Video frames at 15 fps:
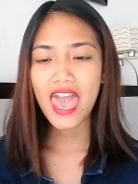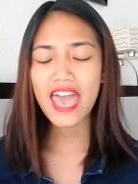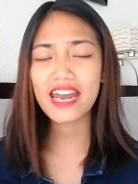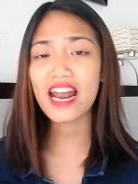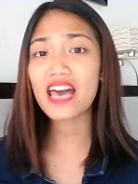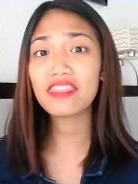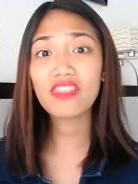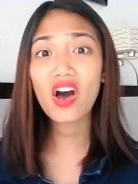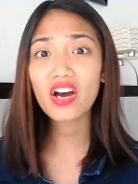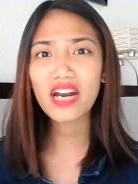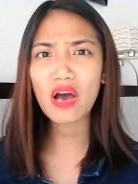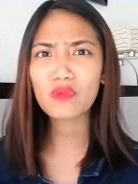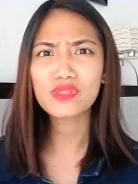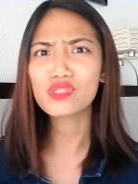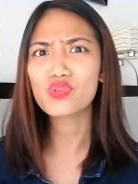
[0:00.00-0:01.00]
And I thought
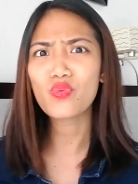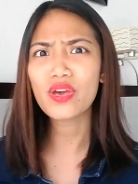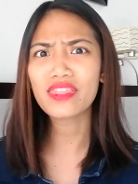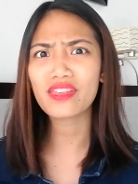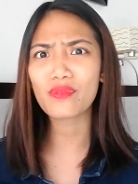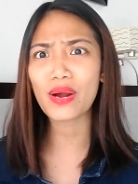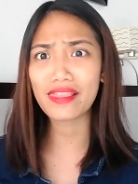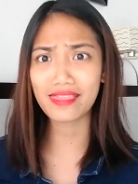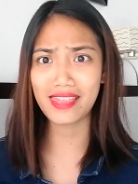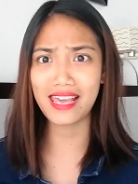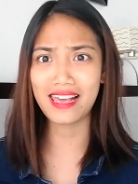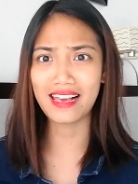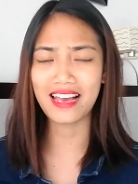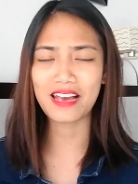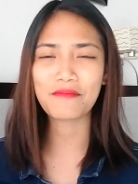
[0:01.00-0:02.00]
I was doing the right thing.